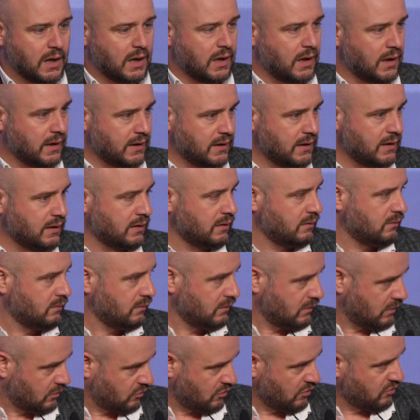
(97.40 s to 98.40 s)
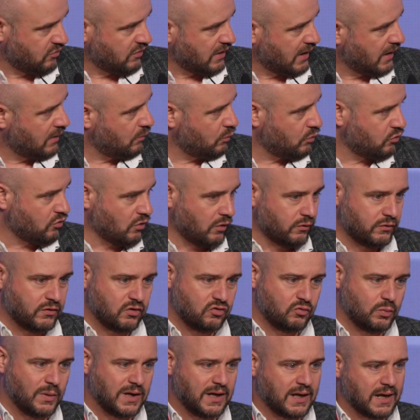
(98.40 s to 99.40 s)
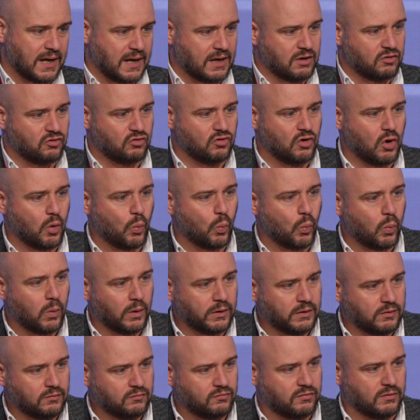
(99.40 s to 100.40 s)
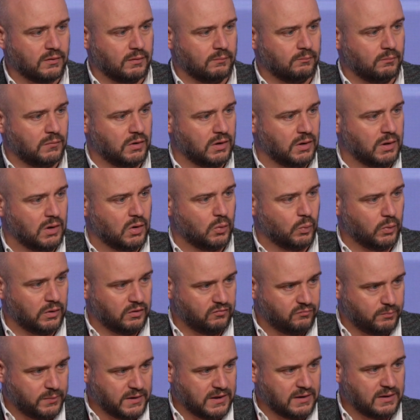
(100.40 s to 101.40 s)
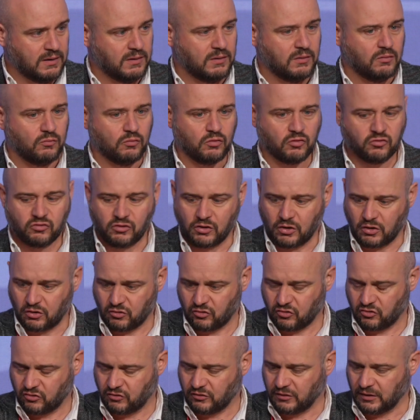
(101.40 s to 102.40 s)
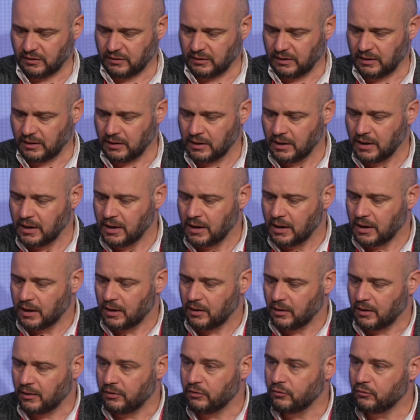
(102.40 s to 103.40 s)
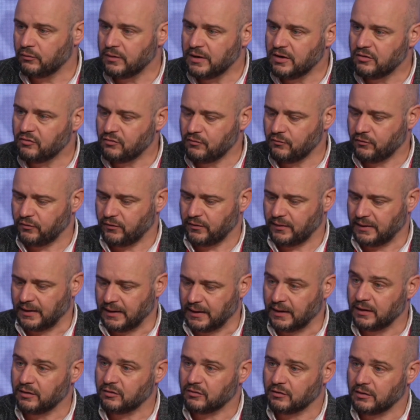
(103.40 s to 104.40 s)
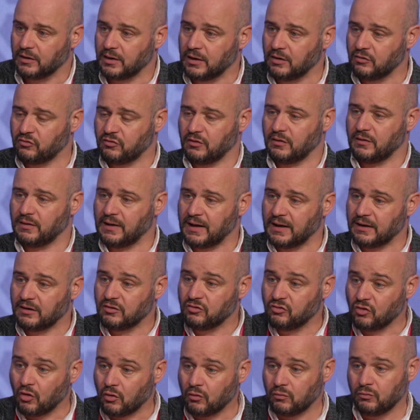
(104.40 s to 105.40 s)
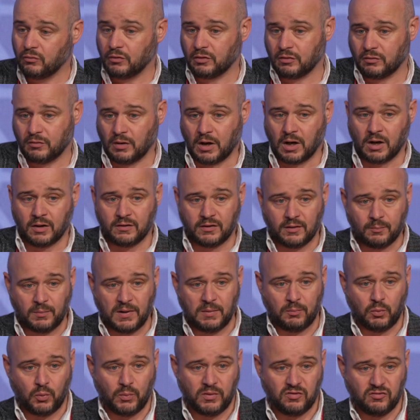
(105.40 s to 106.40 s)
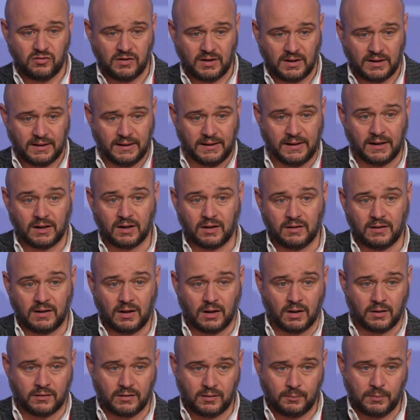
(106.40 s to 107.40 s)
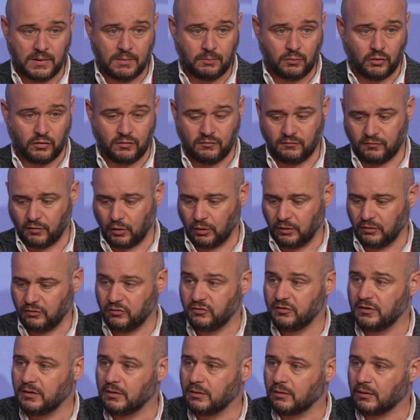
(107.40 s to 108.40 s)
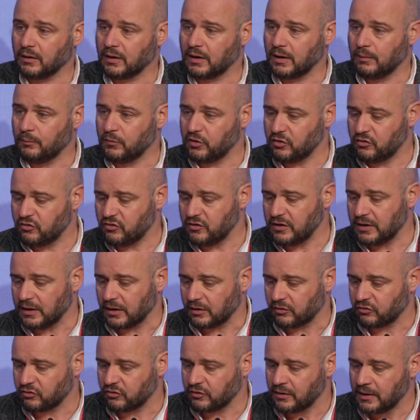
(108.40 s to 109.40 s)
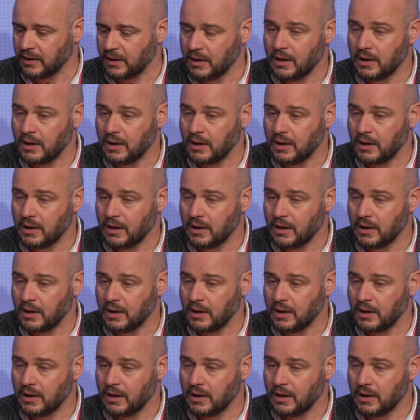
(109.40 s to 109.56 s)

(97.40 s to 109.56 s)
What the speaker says: As I say, was on this weekend. Not one of them will have been in a research study. And the reason for that is that they aren't the people we see in clinic, and they aren't the people that volunteer and come and see us.